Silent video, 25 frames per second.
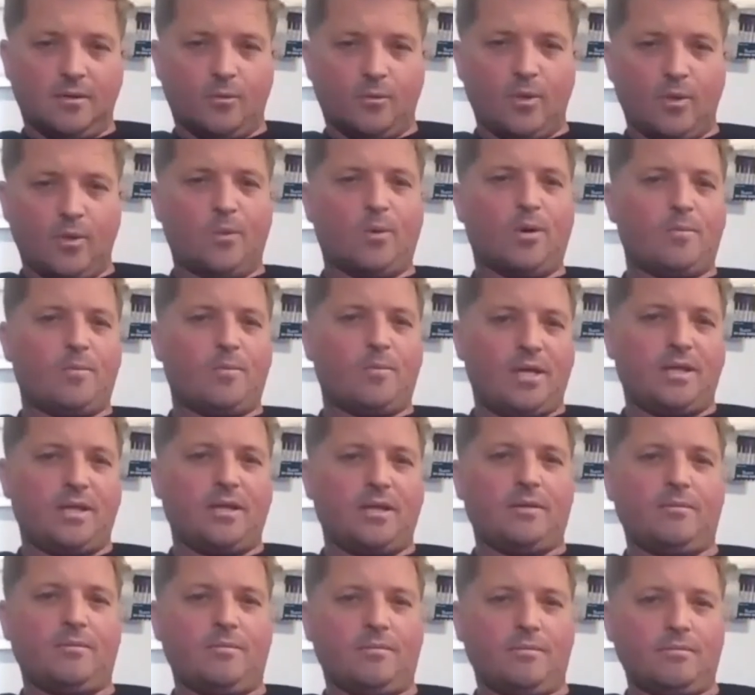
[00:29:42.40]
we want to
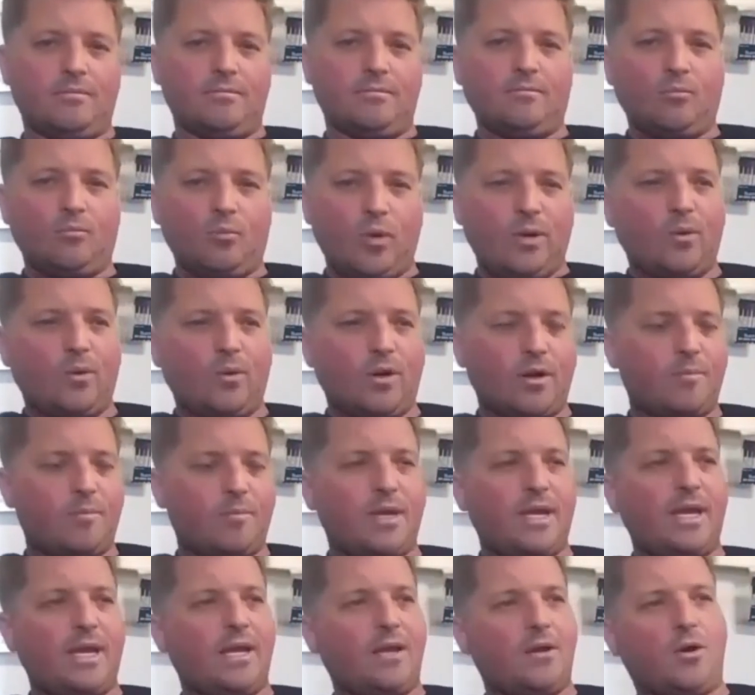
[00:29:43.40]

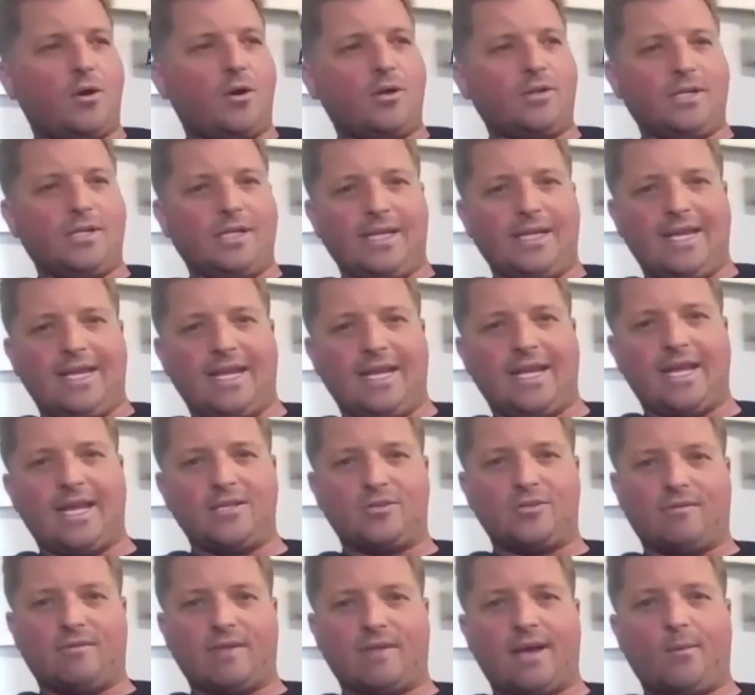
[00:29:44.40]
be on the leading
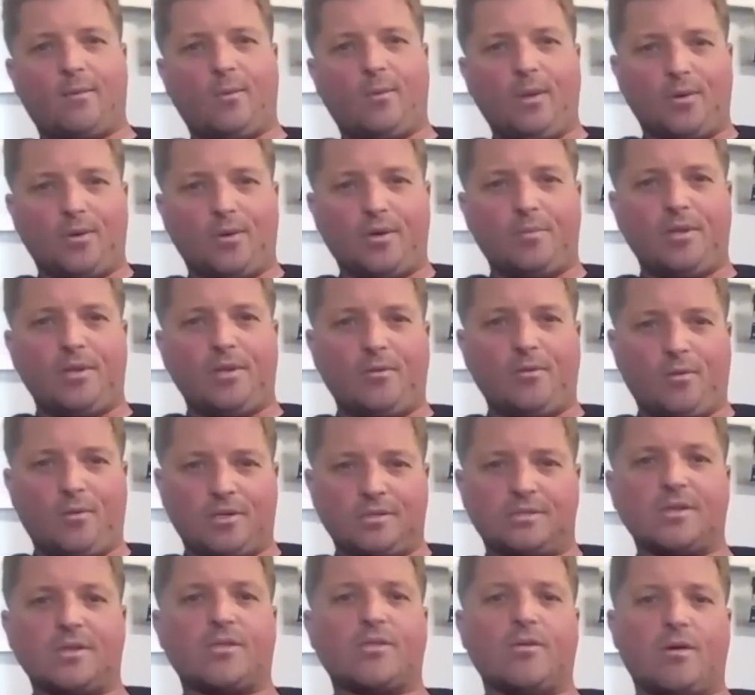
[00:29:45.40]
edge of that. We want to be the
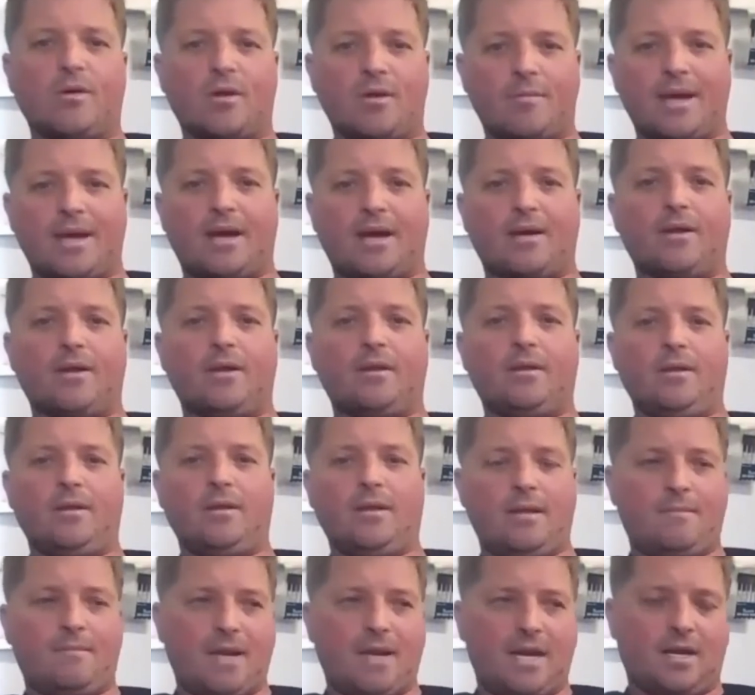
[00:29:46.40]
ones that thought about it
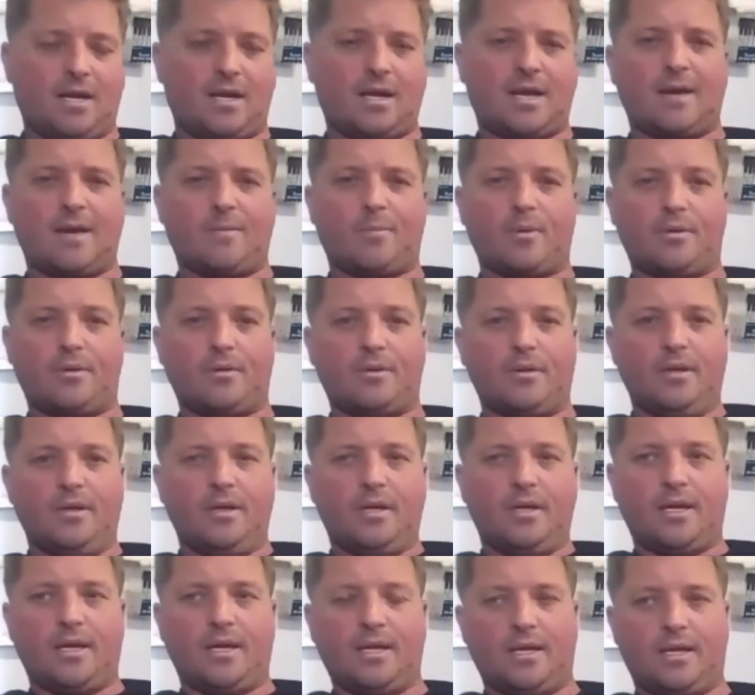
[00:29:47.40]
and made it happen.
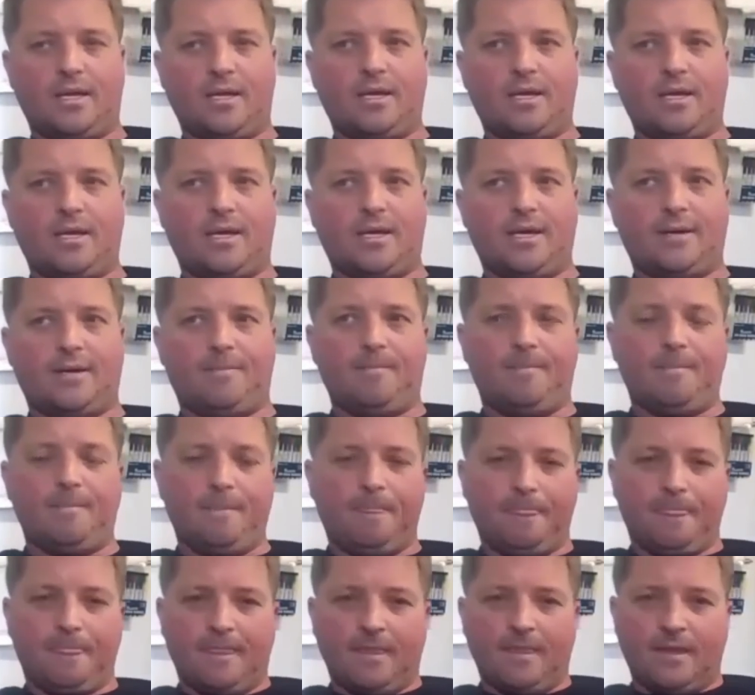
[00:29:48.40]
And
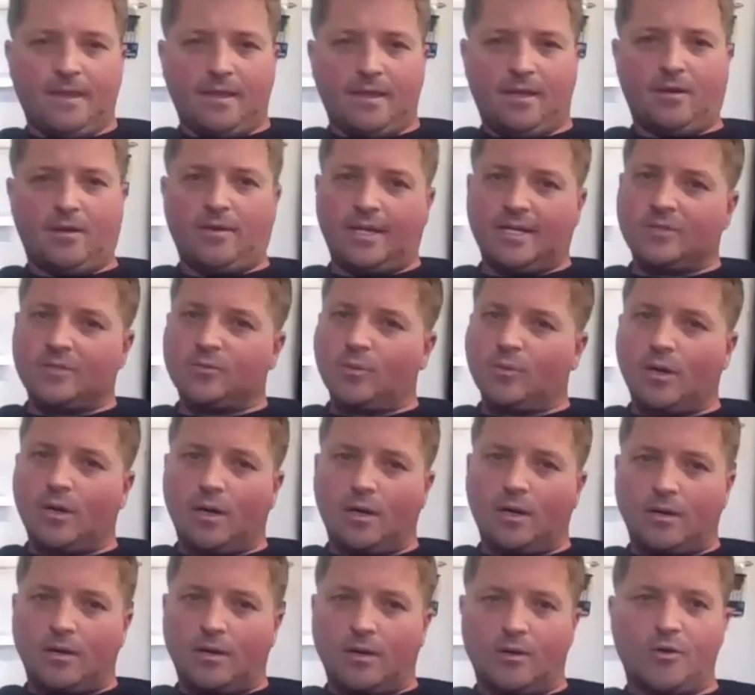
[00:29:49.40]
You know, that's
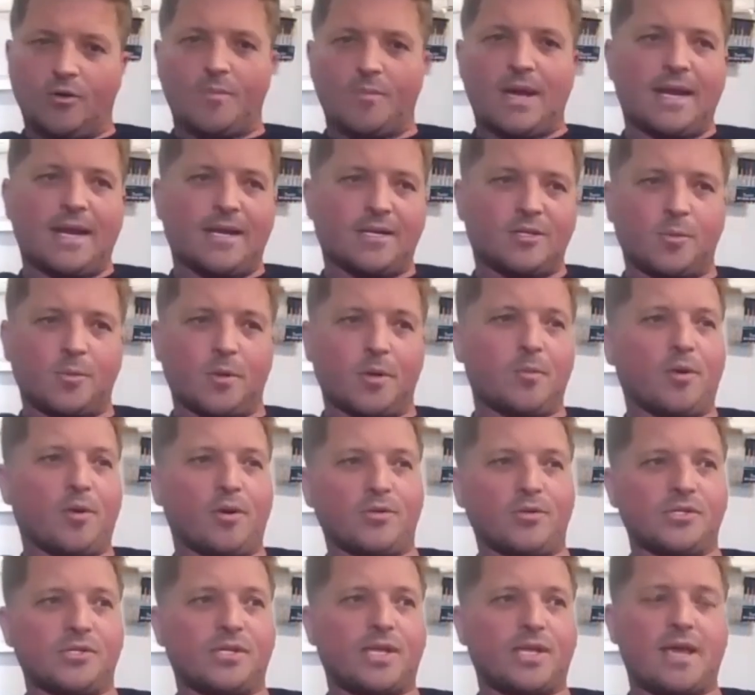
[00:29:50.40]
where our pneumatic sprint
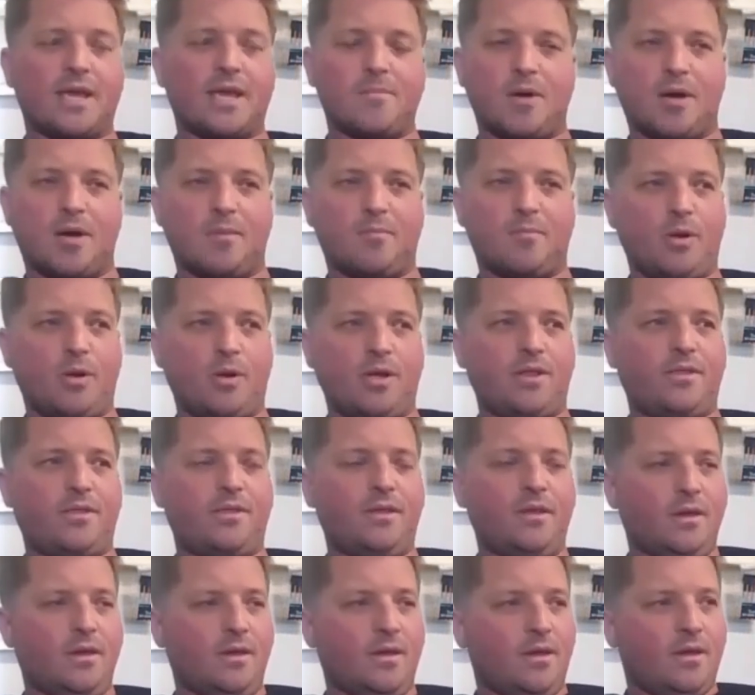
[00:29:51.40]
purchase came up
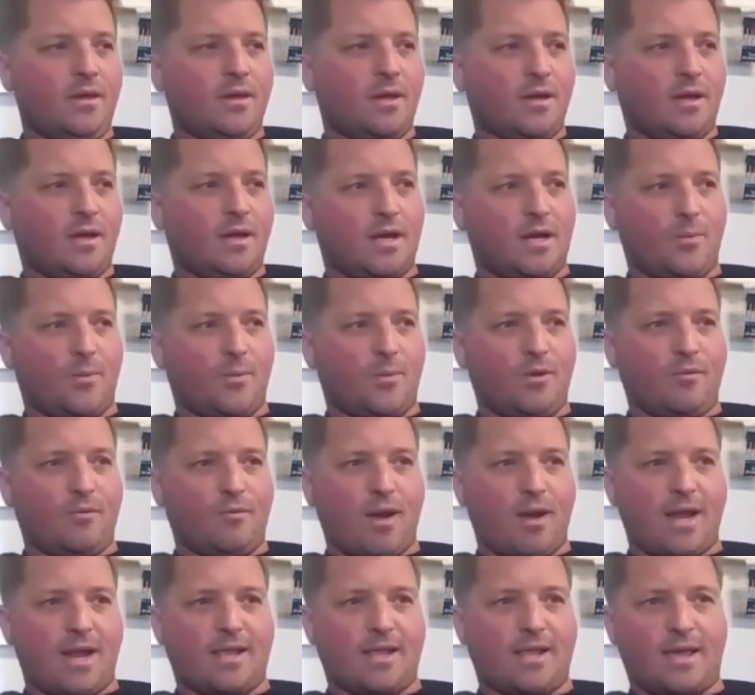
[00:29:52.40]
with. We
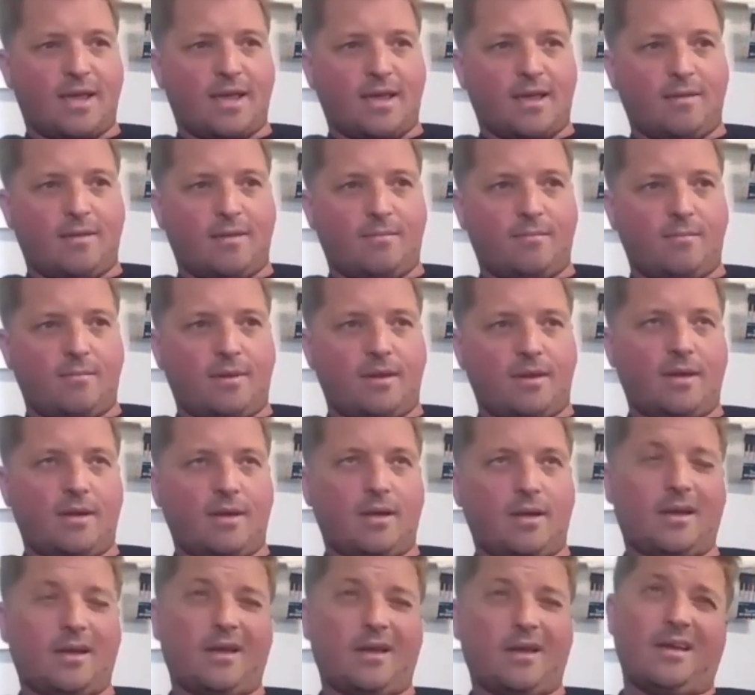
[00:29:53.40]
ran them,
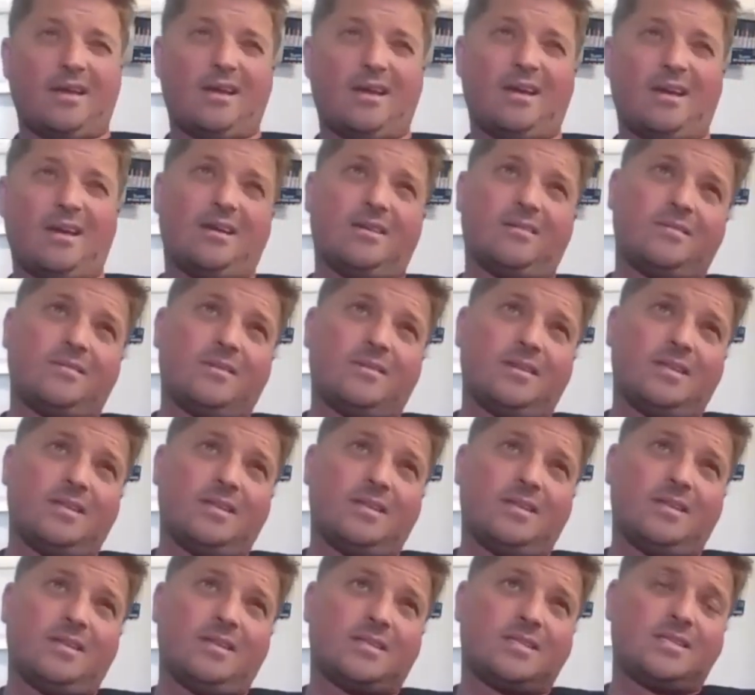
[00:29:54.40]

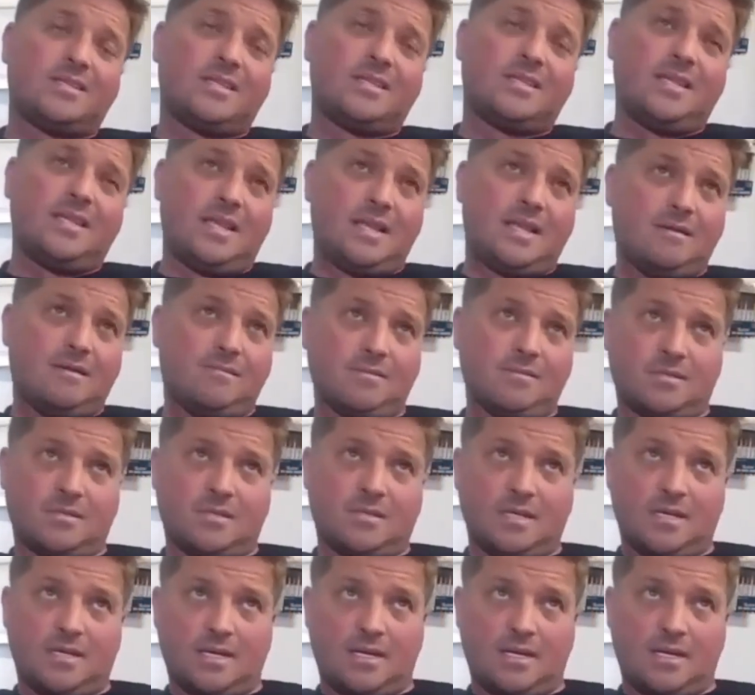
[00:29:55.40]
let's see, that was